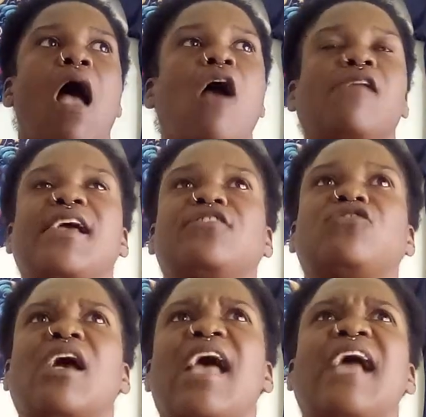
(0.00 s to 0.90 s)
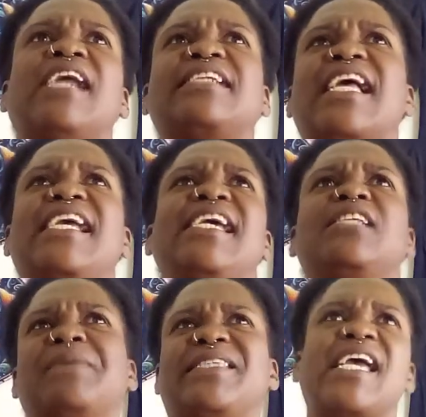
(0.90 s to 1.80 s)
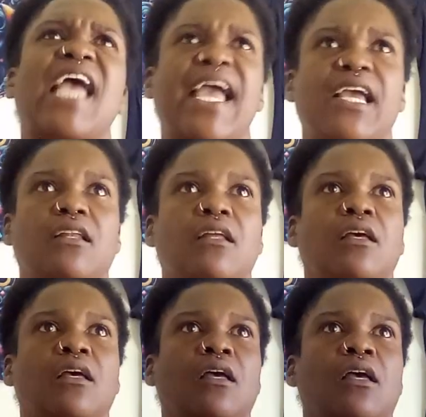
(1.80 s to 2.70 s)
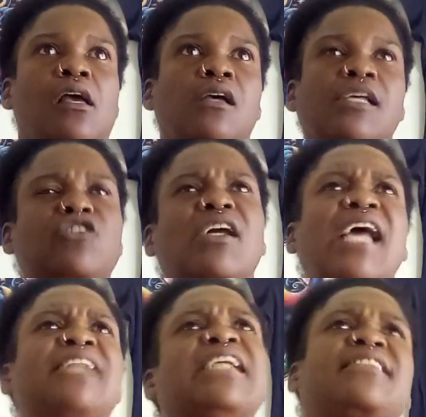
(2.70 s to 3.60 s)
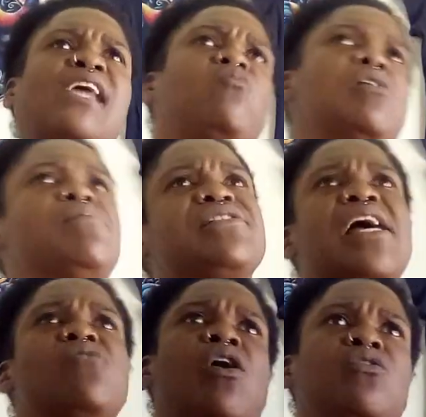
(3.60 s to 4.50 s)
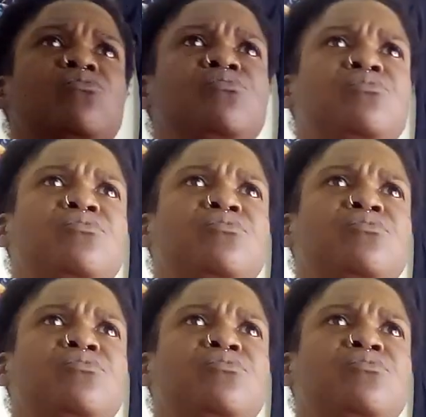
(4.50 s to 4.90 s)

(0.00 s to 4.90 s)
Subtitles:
I heard they trying to act like they is, but they ain't. They trying to act like they will, but they won't.